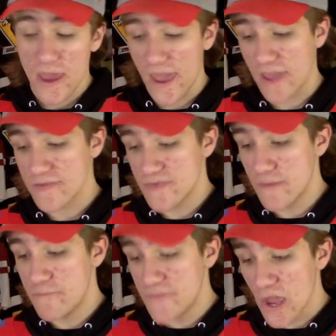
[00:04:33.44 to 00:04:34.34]
and
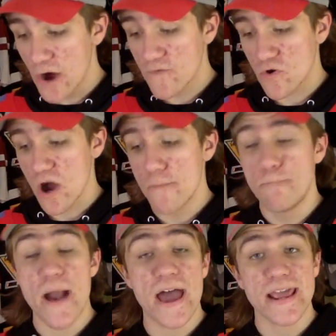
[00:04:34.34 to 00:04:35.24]
the overall
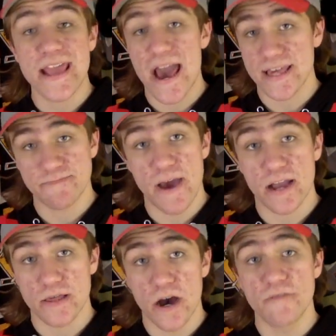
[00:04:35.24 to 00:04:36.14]
betting
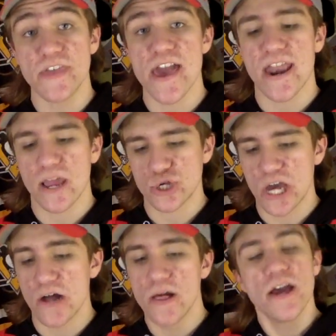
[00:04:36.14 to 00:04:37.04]
aspect of the
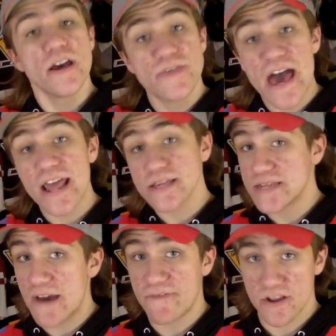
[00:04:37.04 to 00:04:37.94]
NHL. That has
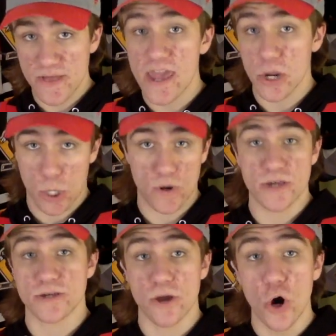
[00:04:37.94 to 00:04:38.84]
definitely
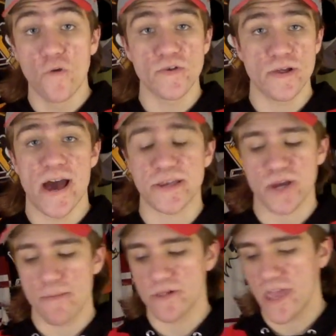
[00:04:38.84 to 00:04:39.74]
increased over the last
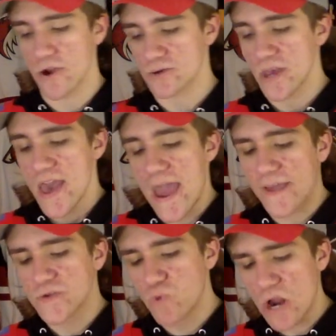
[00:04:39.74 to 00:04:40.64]
couple of years. And
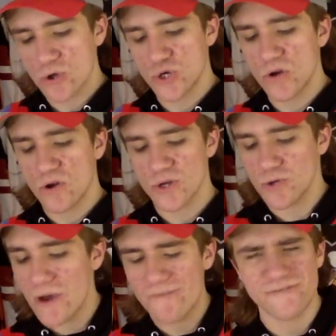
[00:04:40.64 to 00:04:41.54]
it's weird, too, because
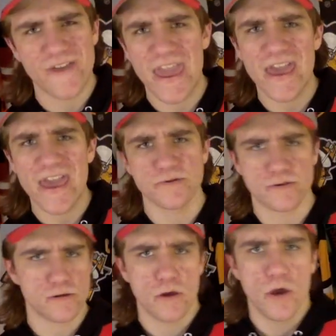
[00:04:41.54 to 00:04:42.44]
you have
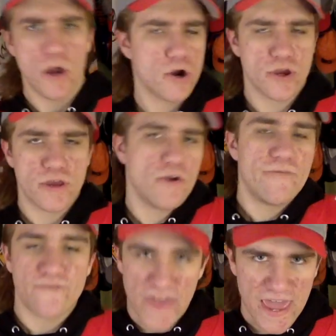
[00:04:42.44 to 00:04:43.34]
players, you
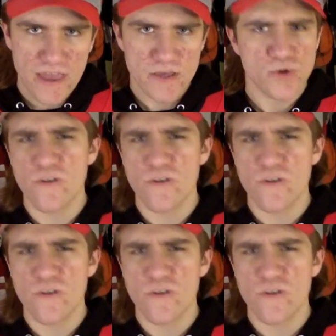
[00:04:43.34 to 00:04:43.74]
even